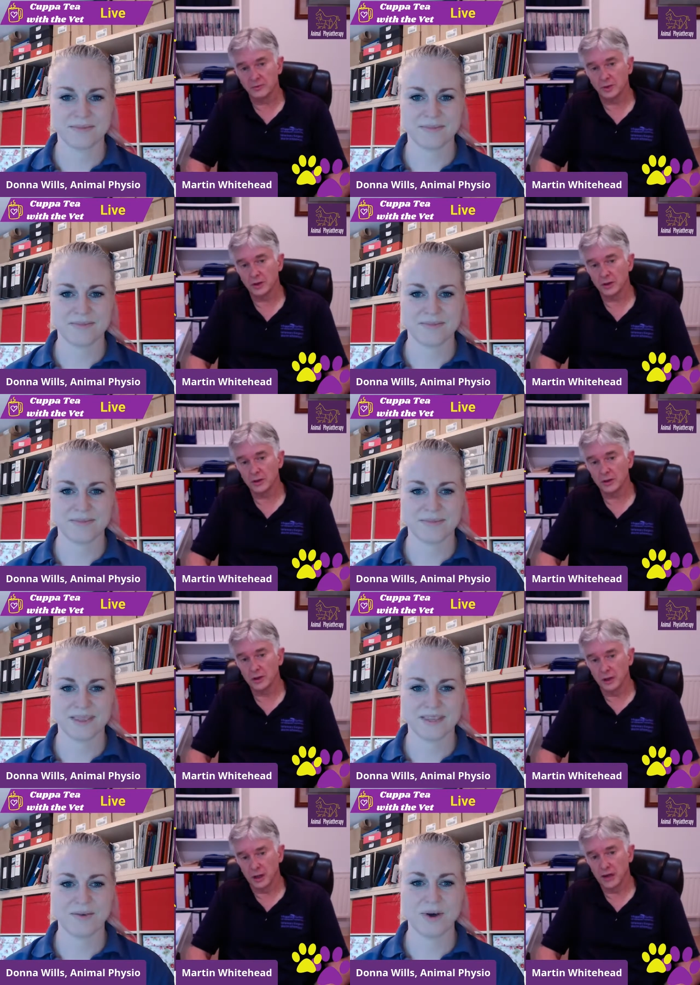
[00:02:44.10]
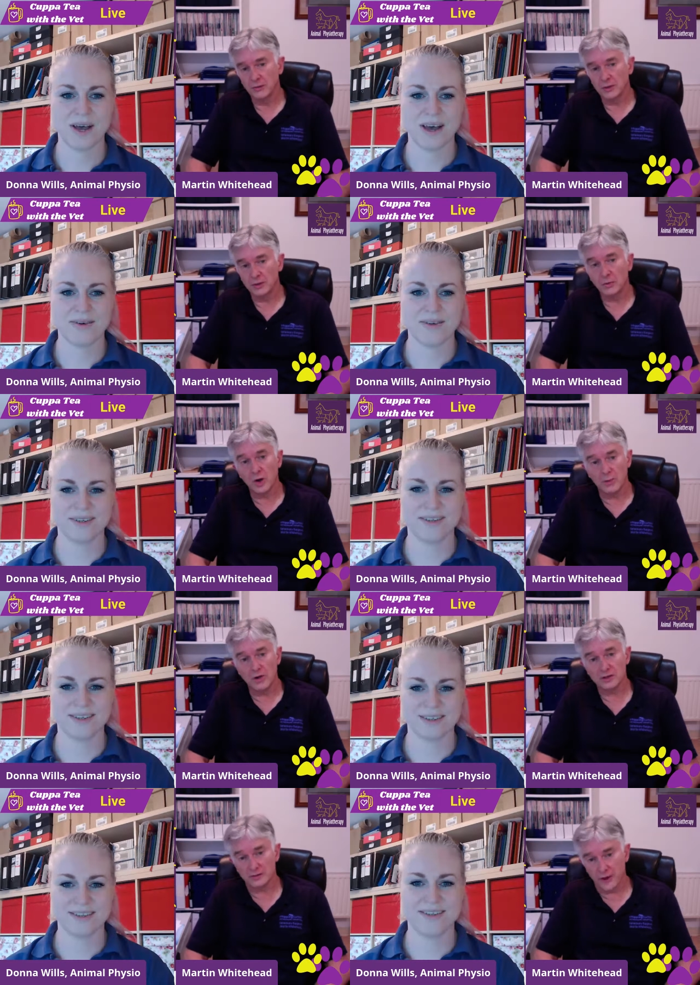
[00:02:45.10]
Speaker 1: work. And wow. we do
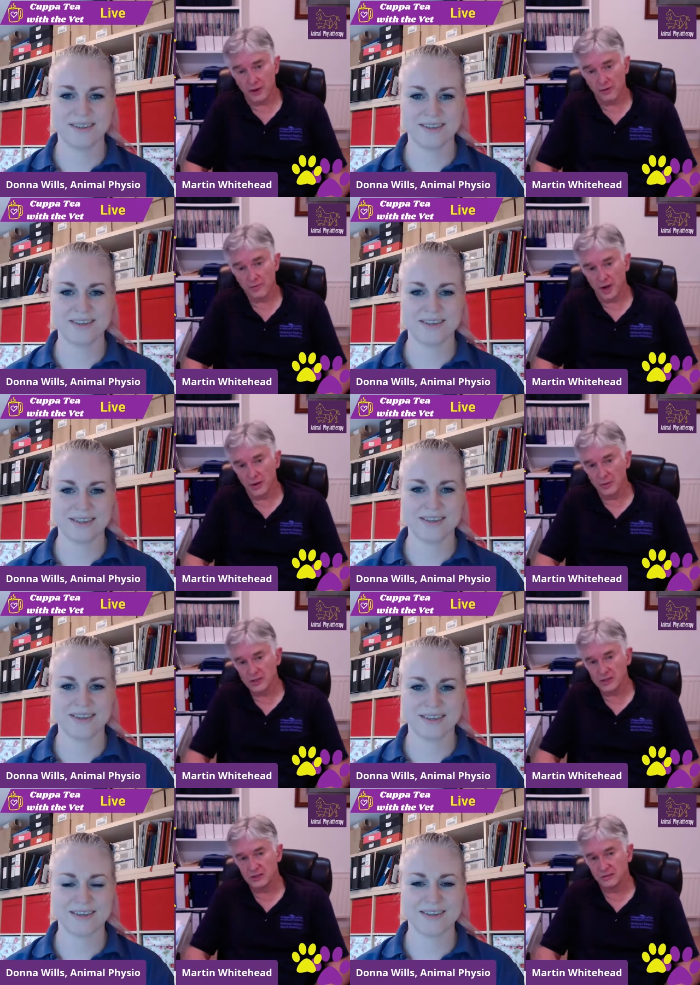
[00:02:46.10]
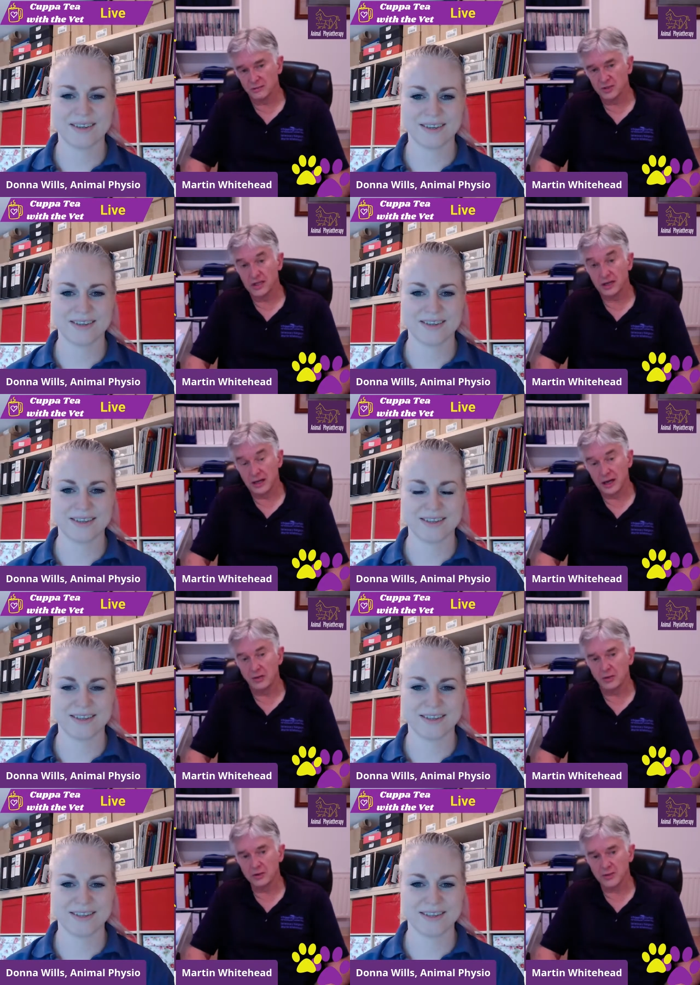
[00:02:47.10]
one Safari Park, which isn't particularly
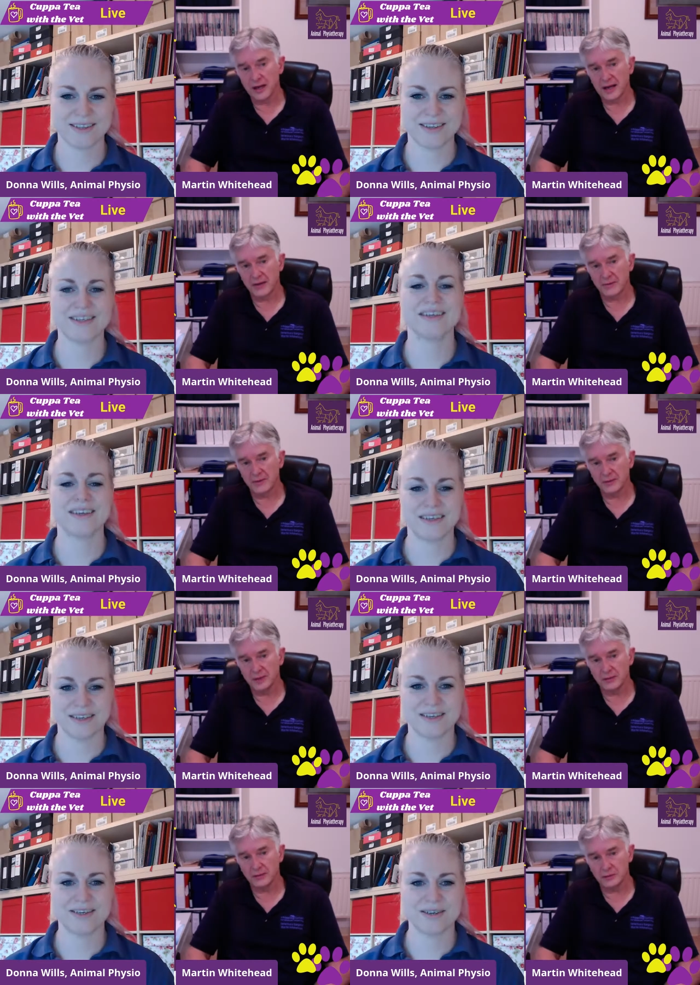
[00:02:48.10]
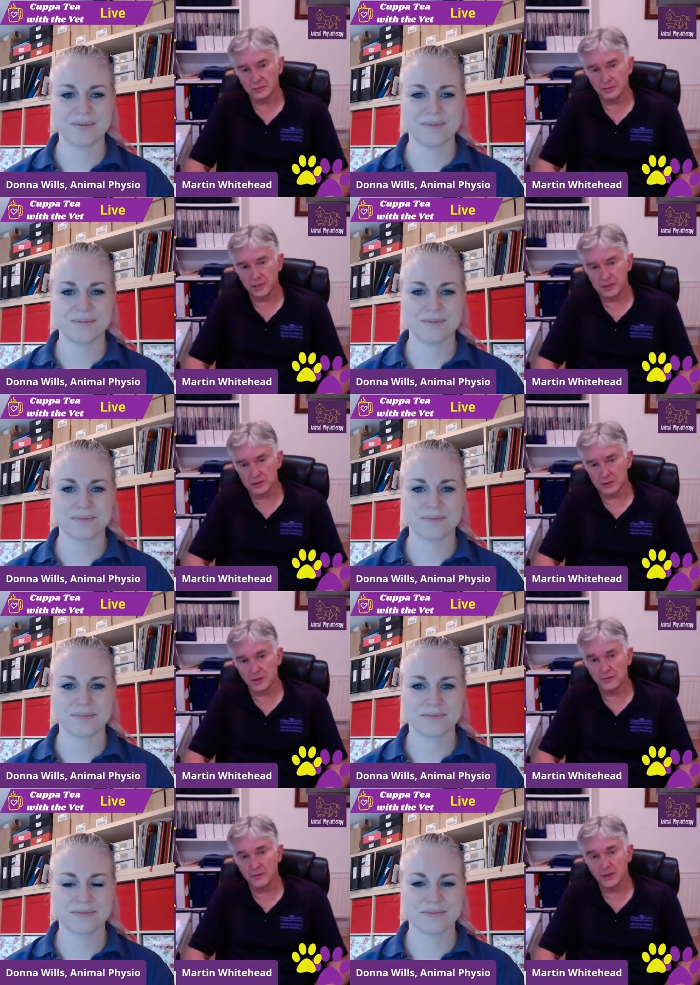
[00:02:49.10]
local. It's about an hour and 15 minutes
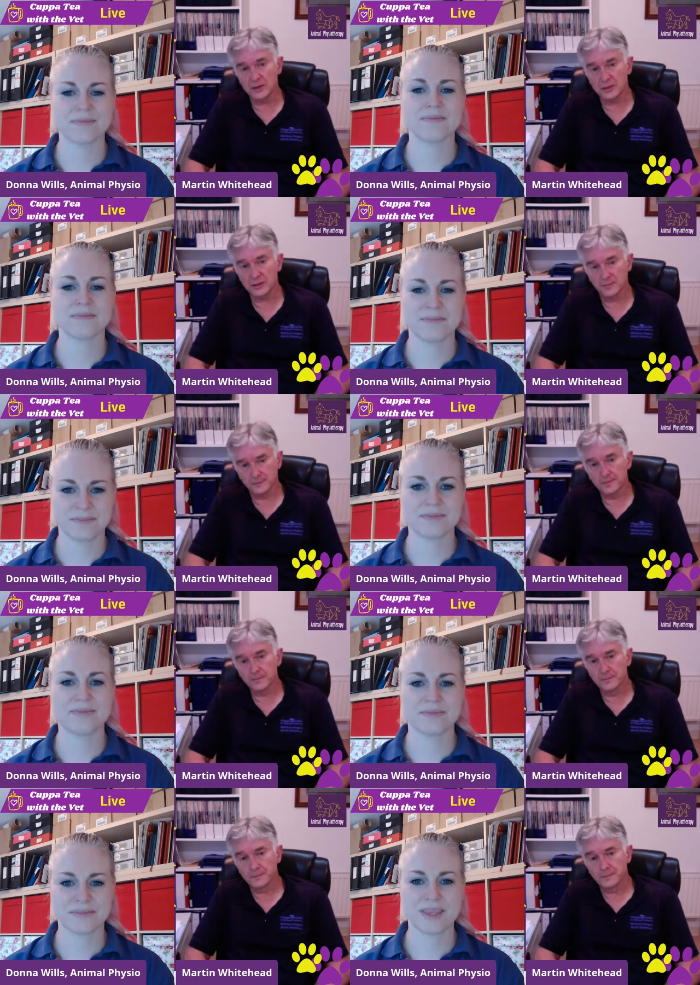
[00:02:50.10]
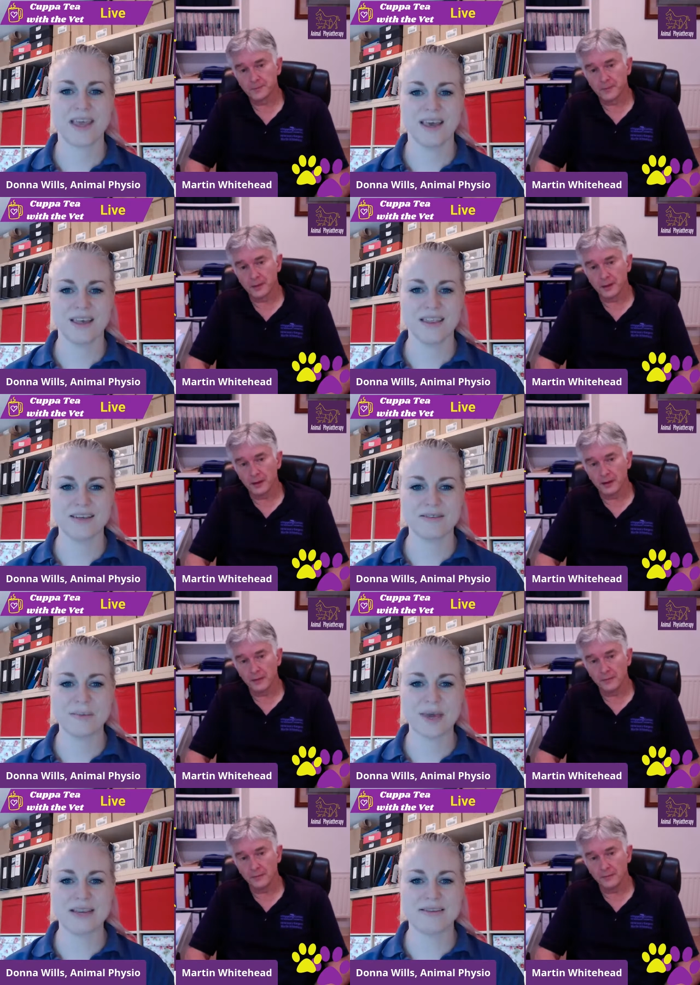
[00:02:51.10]
drive from
Speaker 2: us. That's
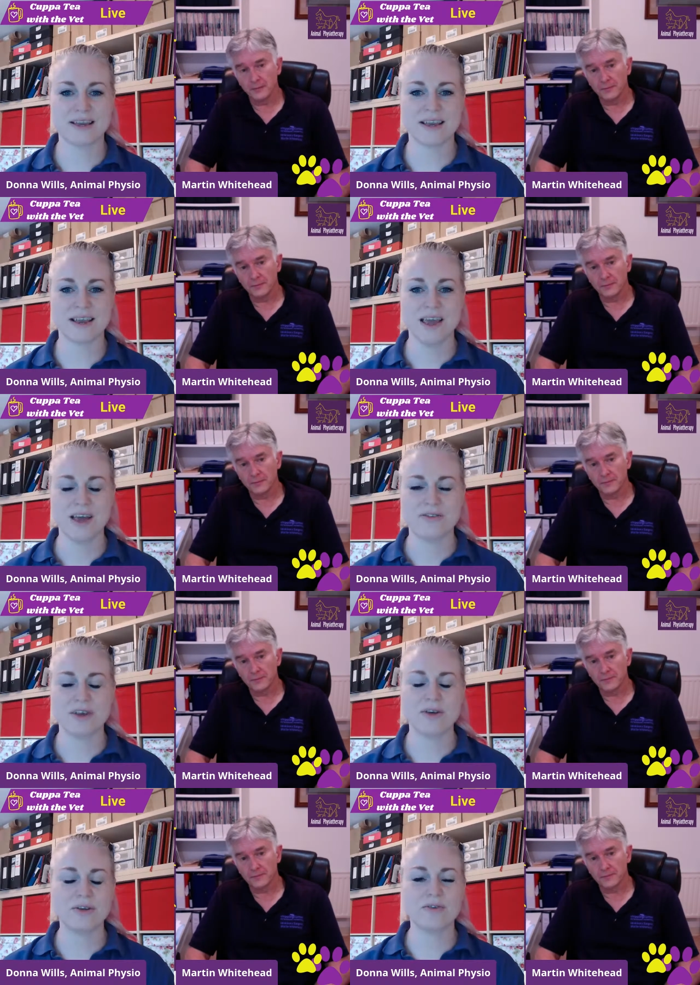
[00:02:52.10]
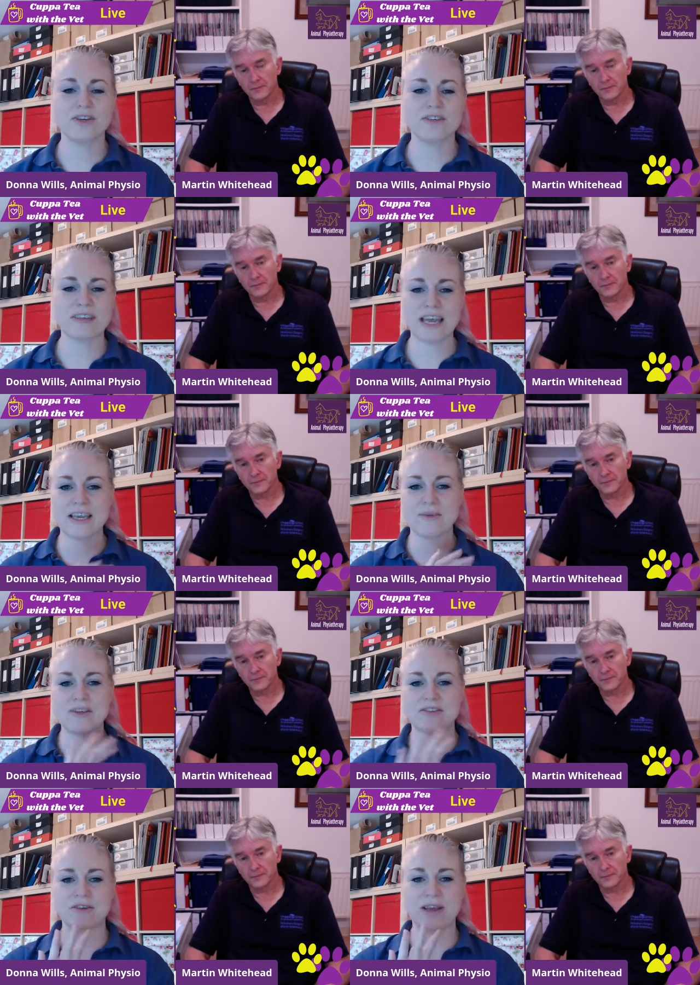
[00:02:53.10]
amazing. So you've just taken
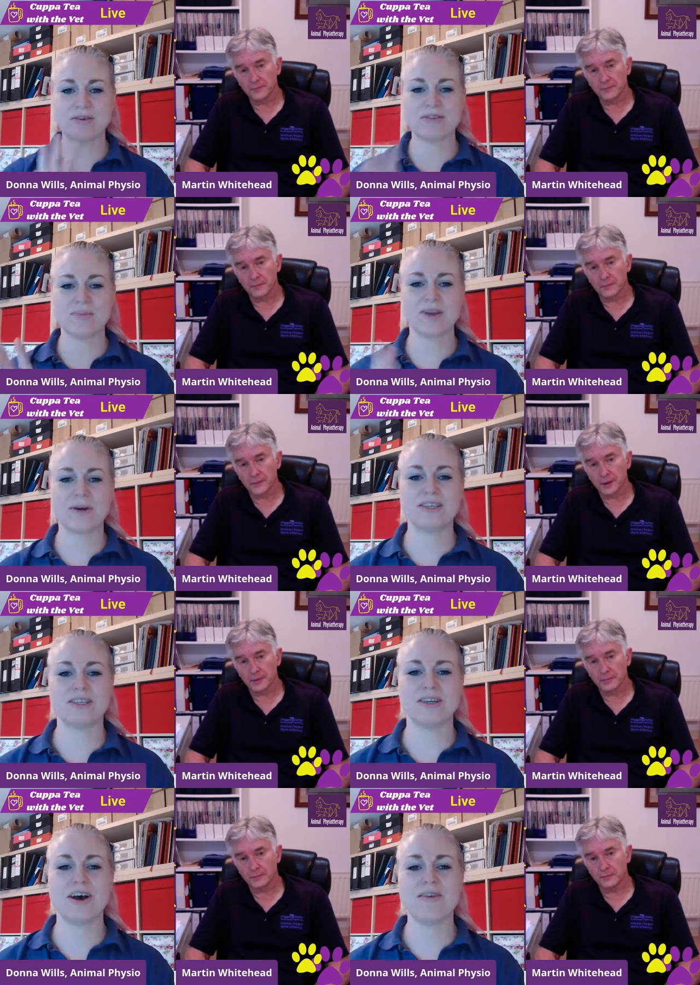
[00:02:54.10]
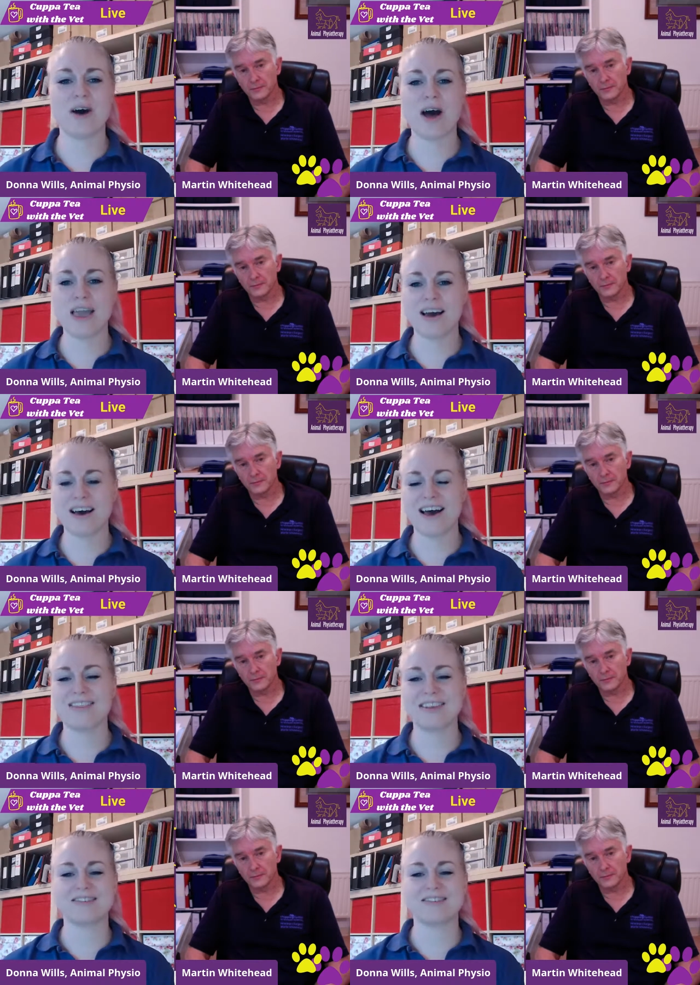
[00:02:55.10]
me straight onto my question. I, I had